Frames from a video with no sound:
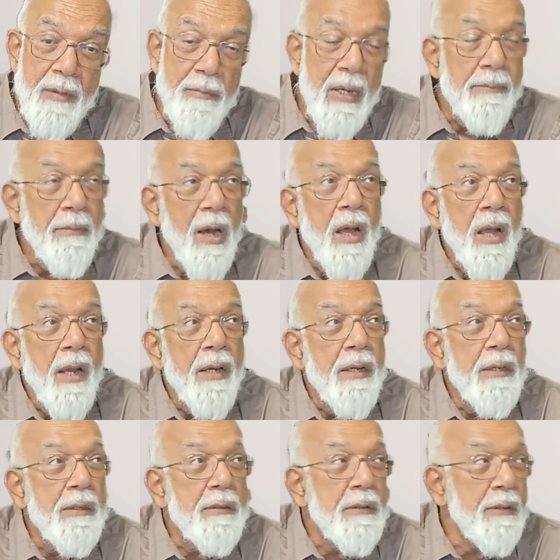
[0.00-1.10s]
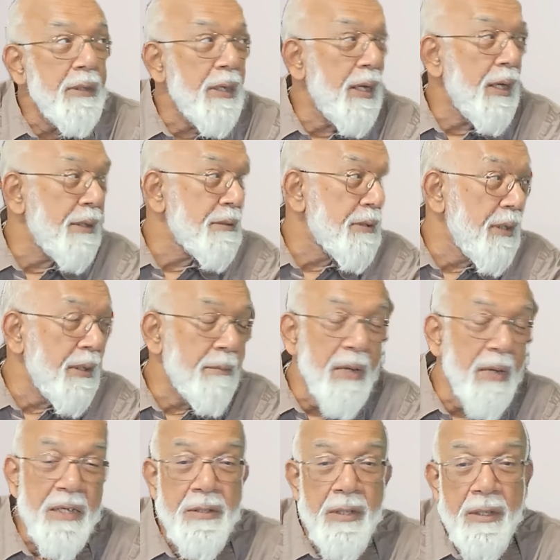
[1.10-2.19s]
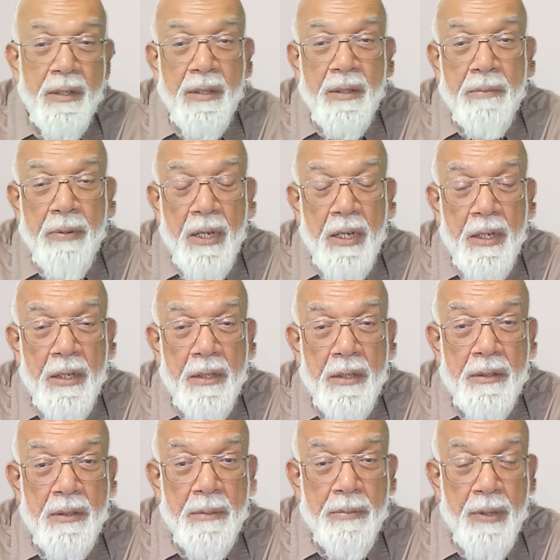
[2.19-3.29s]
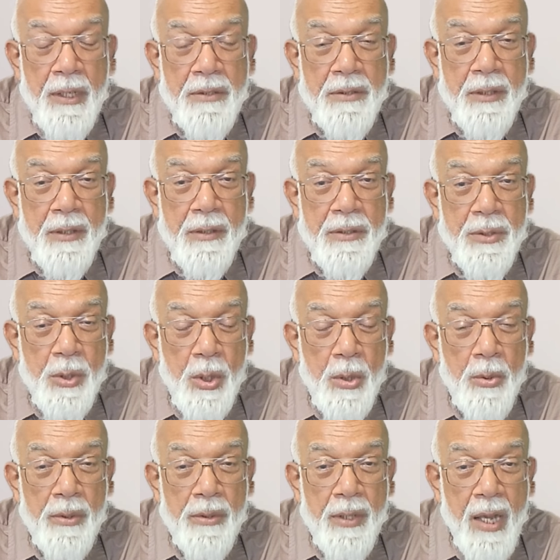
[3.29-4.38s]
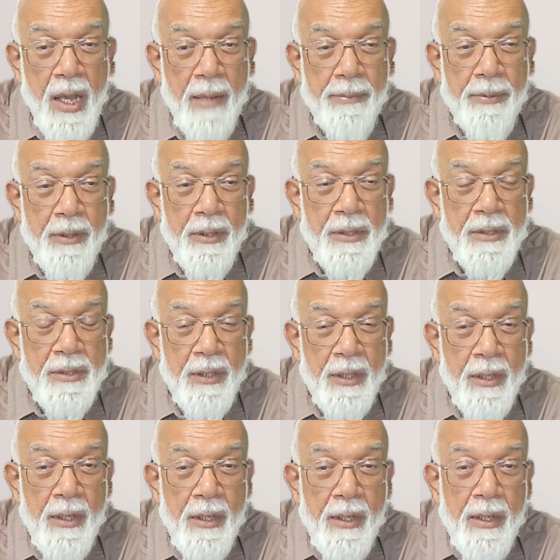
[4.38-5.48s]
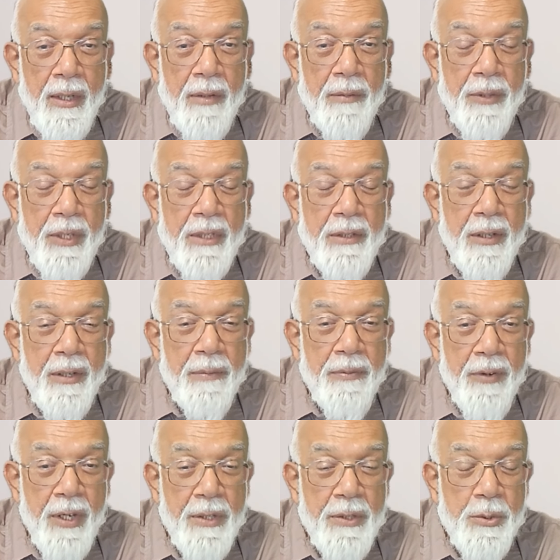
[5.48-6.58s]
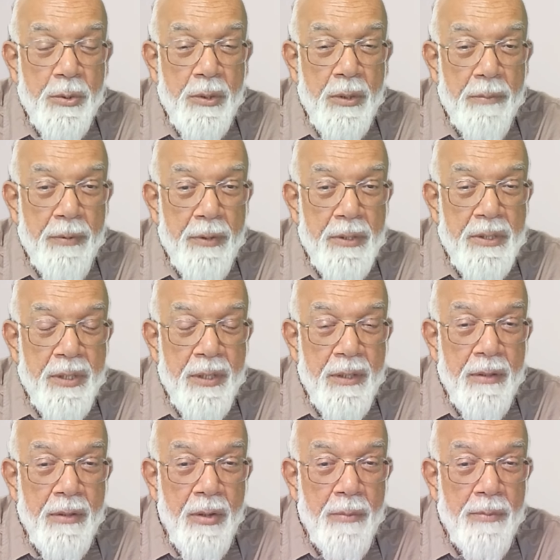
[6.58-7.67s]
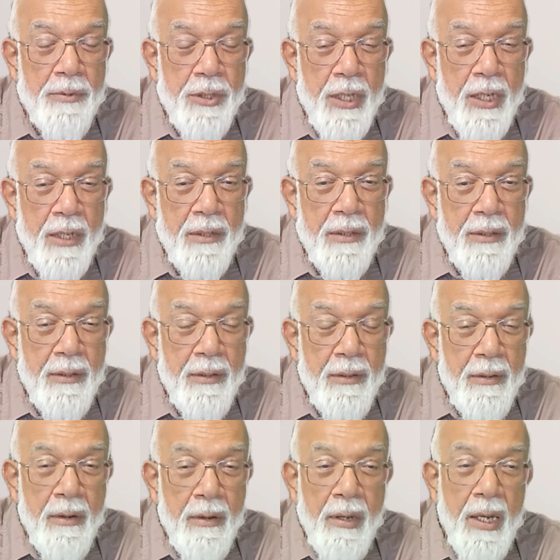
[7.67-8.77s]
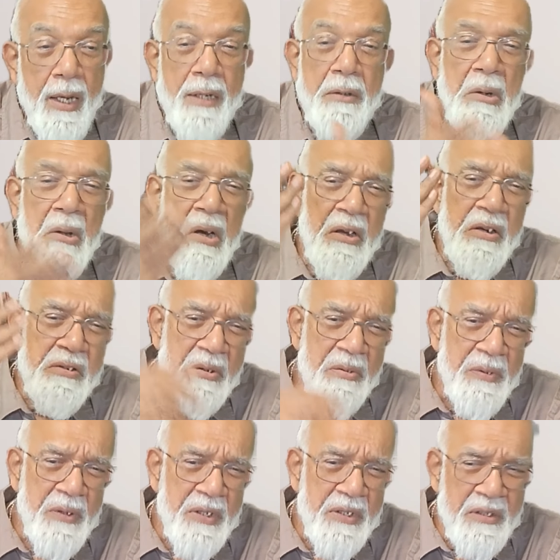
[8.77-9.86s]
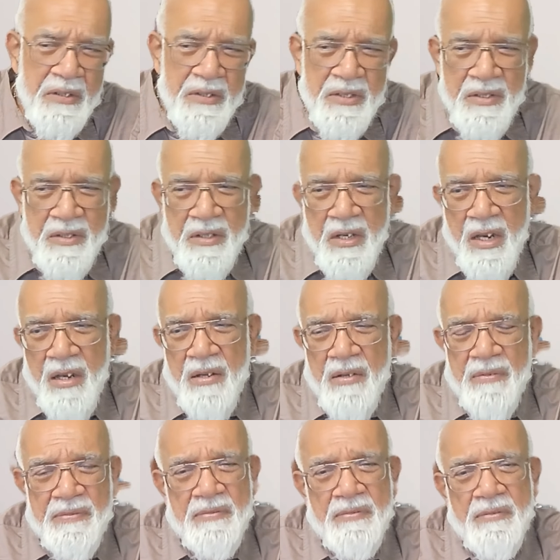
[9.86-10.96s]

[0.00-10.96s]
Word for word: My mind creates an imagined pain and the pleasure, sorrow and the happiness with reference to the person, object, and lot of other stuff.